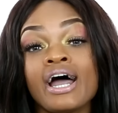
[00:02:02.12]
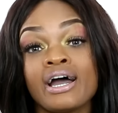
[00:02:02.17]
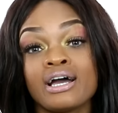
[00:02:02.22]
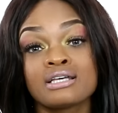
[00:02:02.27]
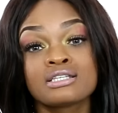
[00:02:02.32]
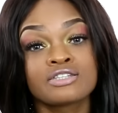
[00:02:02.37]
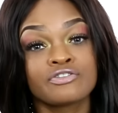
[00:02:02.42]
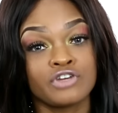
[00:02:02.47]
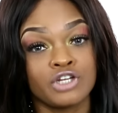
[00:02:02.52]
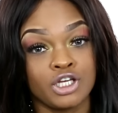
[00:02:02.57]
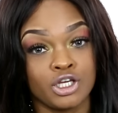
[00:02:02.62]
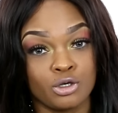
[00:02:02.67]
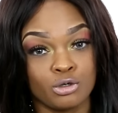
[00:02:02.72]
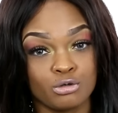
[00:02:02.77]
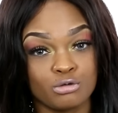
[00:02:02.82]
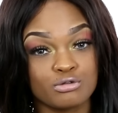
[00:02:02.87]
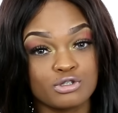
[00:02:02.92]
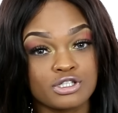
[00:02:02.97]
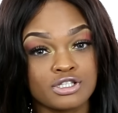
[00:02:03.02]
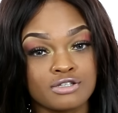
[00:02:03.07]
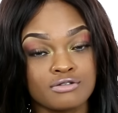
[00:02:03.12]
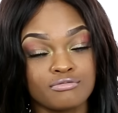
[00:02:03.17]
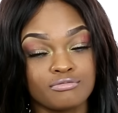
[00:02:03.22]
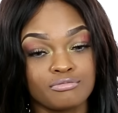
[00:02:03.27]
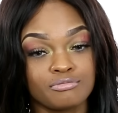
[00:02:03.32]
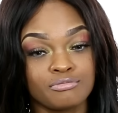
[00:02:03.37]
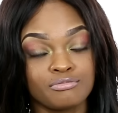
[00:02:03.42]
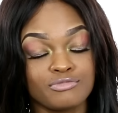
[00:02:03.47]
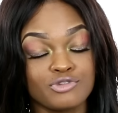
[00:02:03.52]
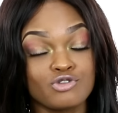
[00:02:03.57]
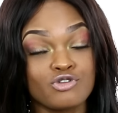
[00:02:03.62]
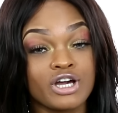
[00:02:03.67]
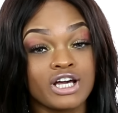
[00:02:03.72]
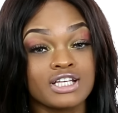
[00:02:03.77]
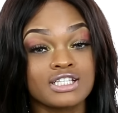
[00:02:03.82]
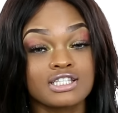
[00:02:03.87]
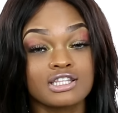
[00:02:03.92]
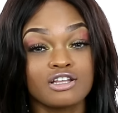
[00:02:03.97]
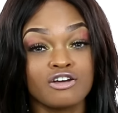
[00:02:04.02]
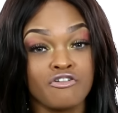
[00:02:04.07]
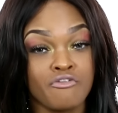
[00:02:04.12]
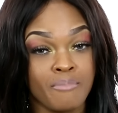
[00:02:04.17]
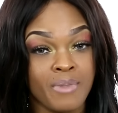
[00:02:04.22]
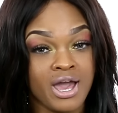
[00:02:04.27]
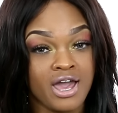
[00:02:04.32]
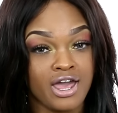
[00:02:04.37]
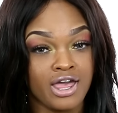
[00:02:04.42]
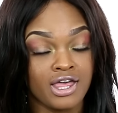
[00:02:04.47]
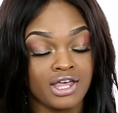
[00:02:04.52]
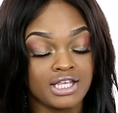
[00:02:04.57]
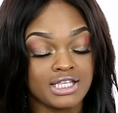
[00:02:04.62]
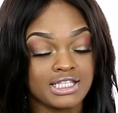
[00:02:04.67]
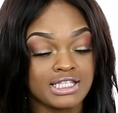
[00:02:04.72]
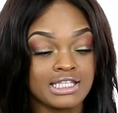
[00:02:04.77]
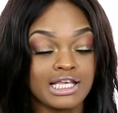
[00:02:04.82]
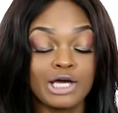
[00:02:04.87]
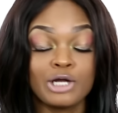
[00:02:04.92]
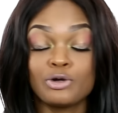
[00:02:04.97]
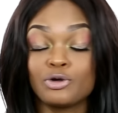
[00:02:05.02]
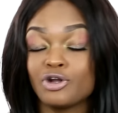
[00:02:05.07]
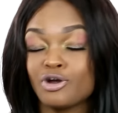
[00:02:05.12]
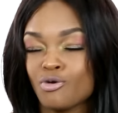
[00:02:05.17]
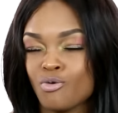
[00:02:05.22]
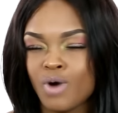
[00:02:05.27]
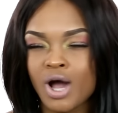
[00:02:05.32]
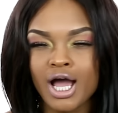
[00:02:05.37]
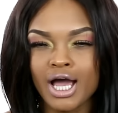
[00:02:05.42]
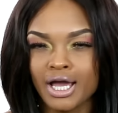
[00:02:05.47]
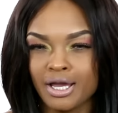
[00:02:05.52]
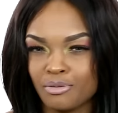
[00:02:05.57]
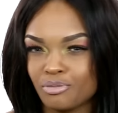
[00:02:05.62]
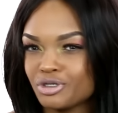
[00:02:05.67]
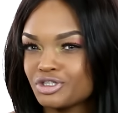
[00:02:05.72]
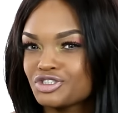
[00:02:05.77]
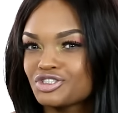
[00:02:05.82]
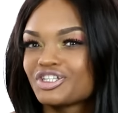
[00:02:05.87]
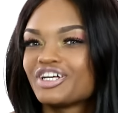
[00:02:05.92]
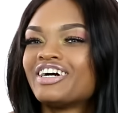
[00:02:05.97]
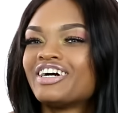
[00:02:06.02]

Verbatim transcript: ass videos. You guys love my ass. I don't know why, but you,